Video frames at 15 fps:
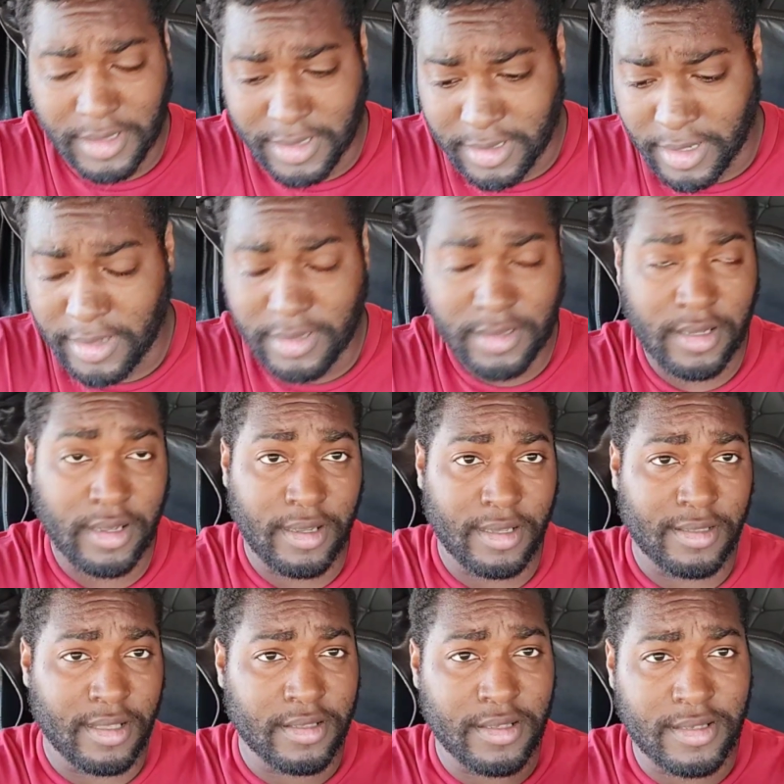Sunday,
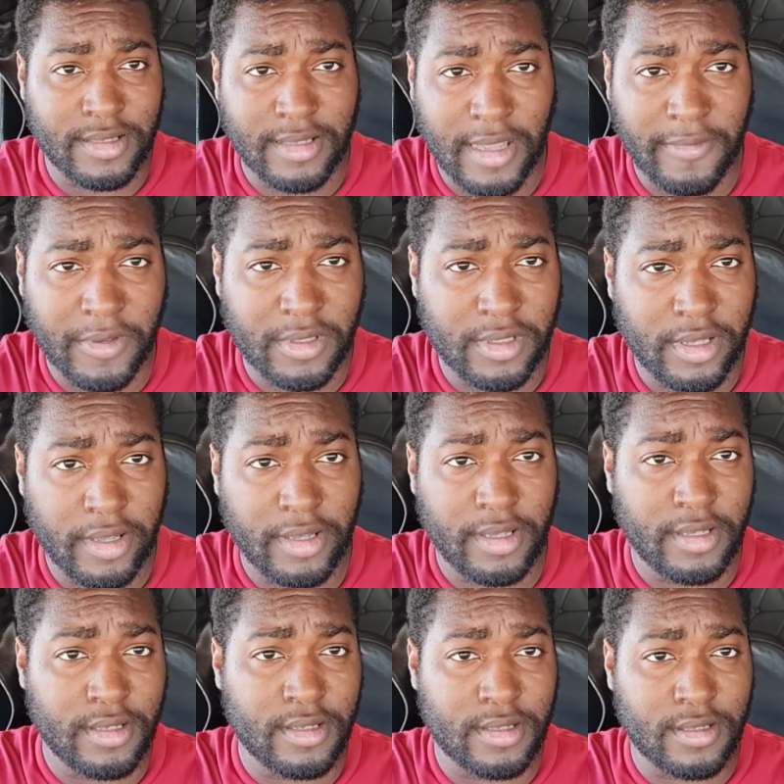another seven
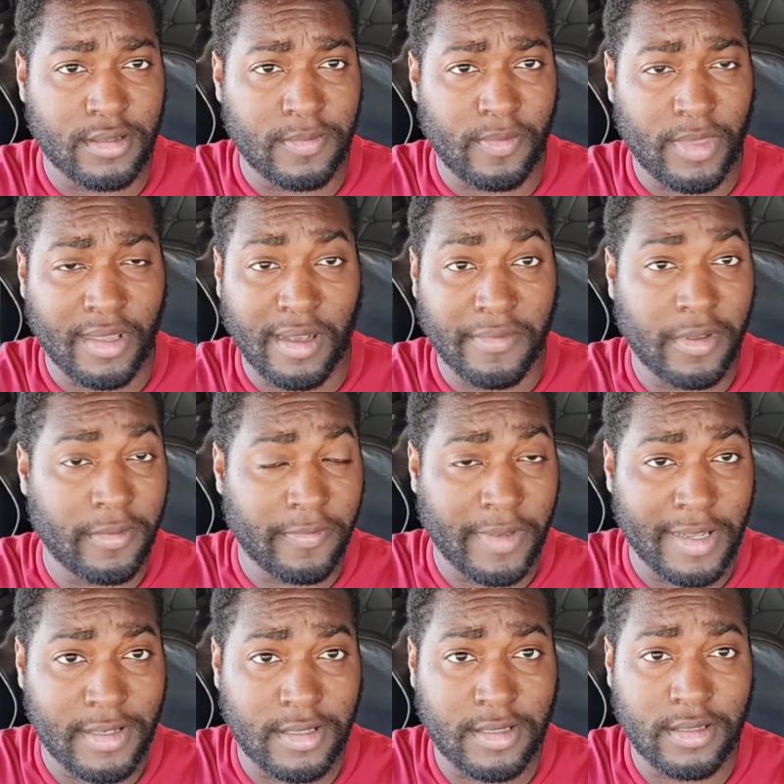days of
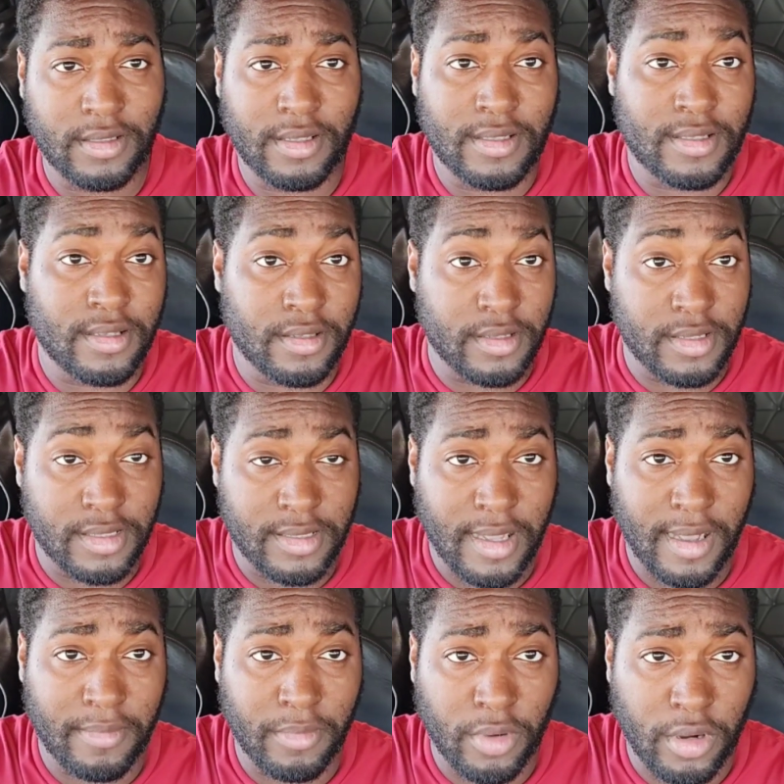investing into the
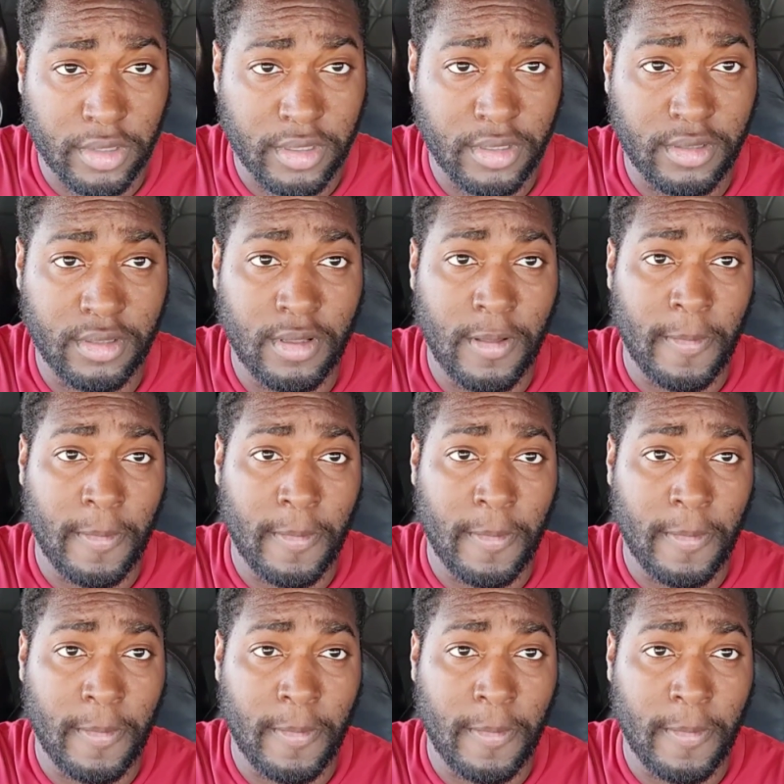stock market.